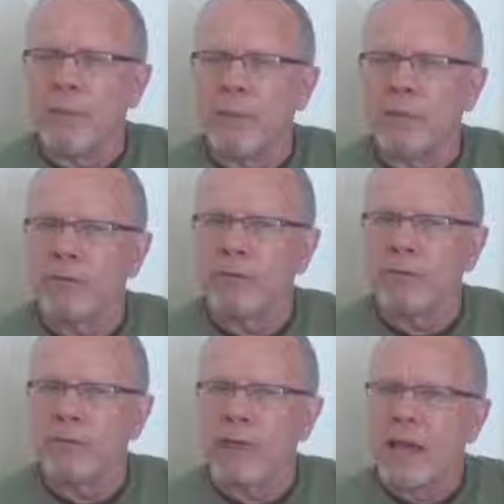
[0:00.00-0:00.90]

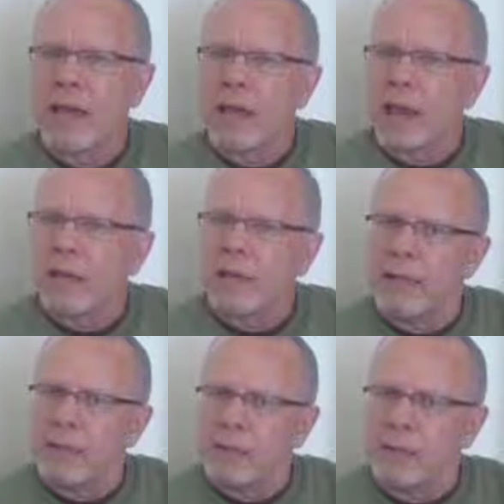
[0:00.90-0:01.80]
publishers, and
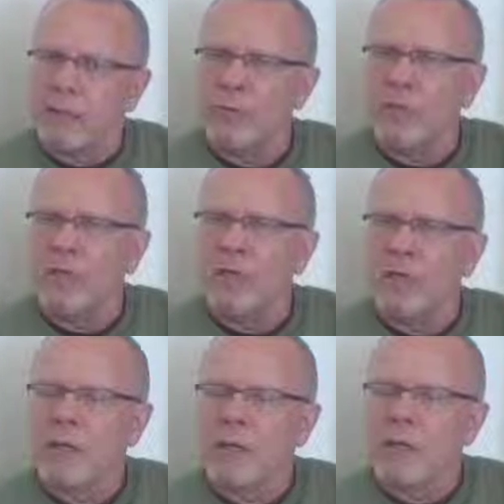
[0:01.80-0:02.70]
using